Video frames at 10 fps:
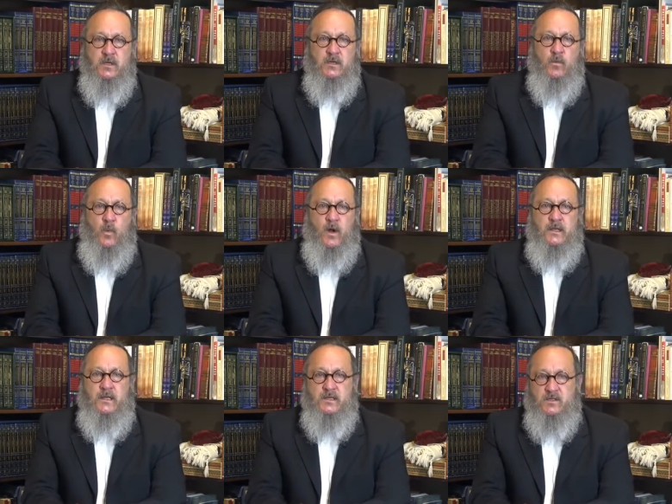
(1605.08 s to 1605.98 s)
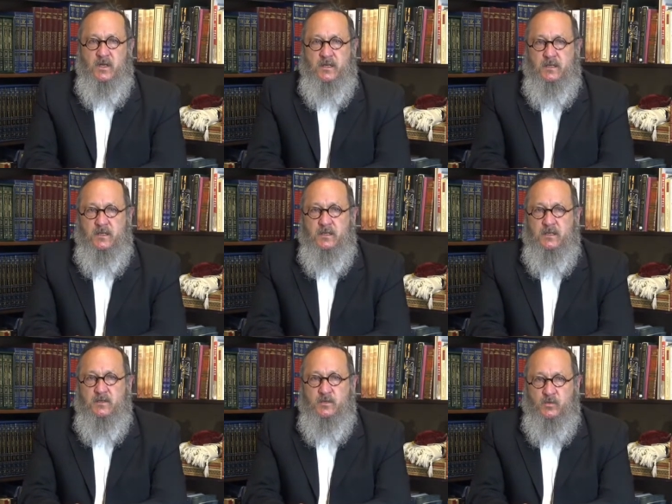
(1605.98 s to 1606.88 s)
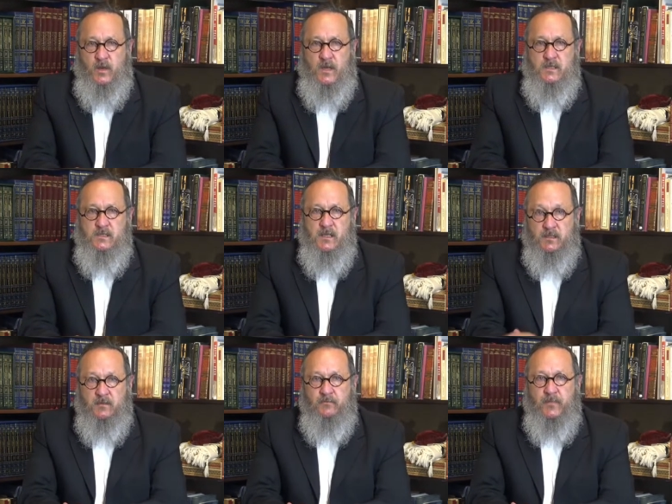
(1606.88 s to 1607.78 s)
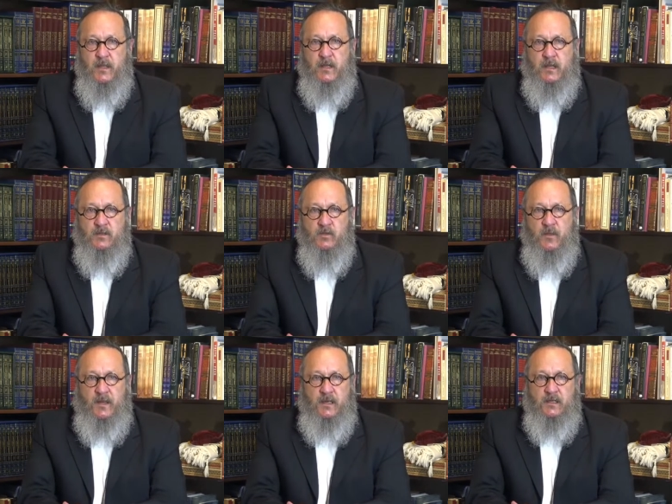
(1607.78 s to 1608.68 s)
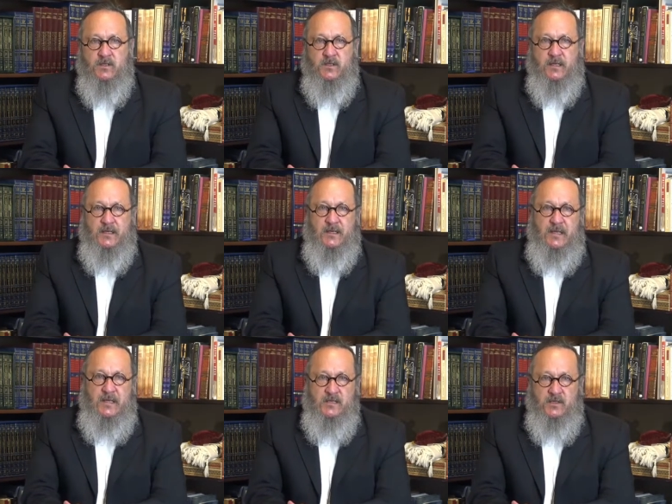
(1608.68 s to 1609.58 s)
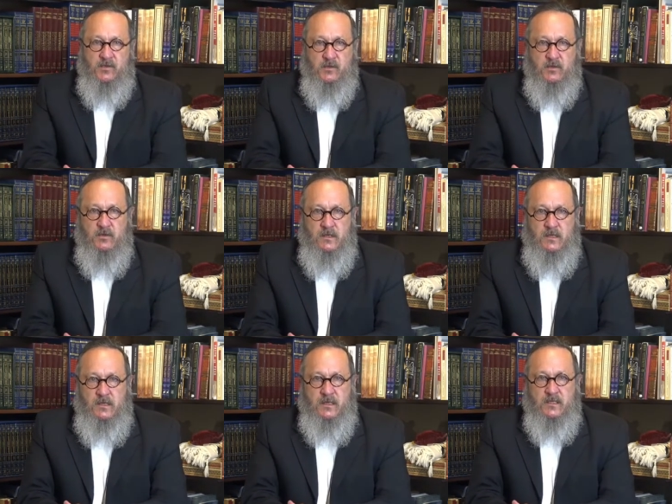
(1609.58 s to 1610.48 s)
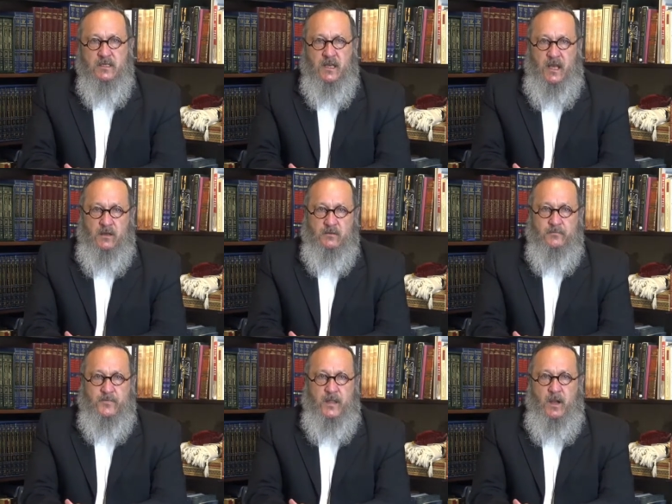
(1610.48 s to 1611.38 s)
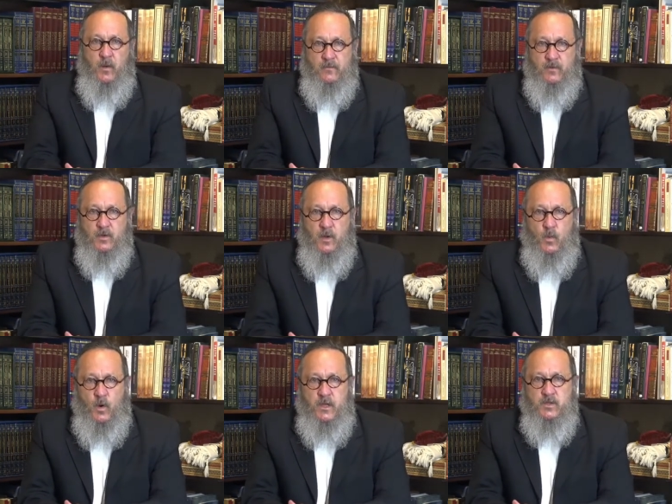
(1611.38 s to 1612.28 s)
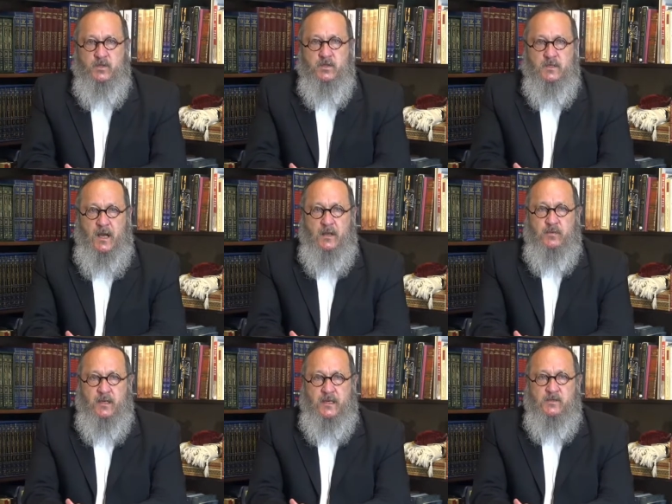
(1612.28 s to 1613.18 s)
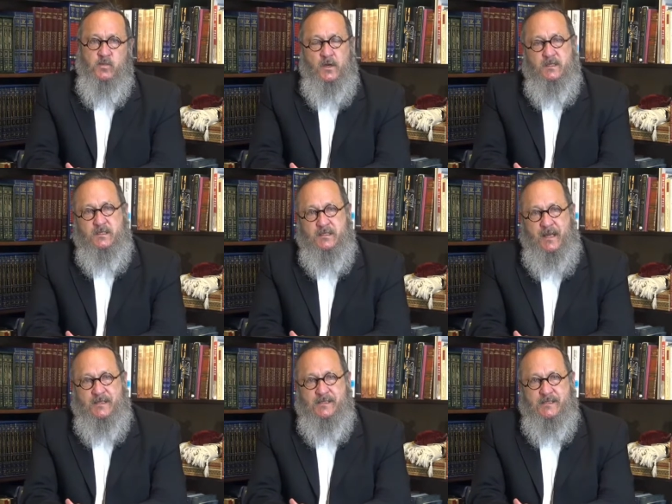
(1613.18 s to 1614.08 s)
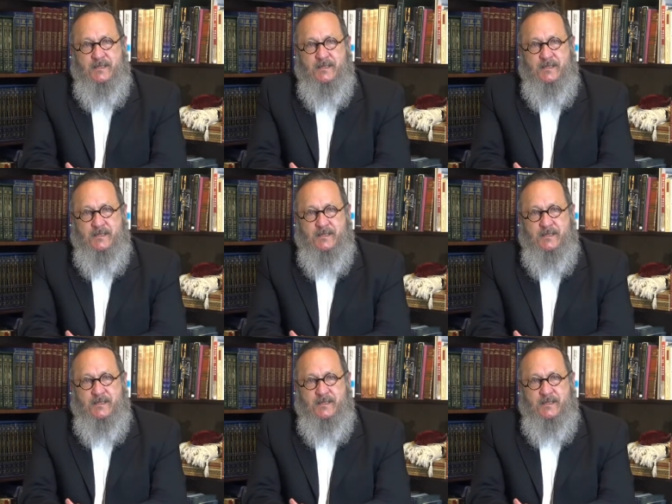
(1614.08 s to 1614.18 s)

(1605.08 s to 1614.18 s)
one is studying to raise and to make studying easier, it is allowed. However, one should not place one's text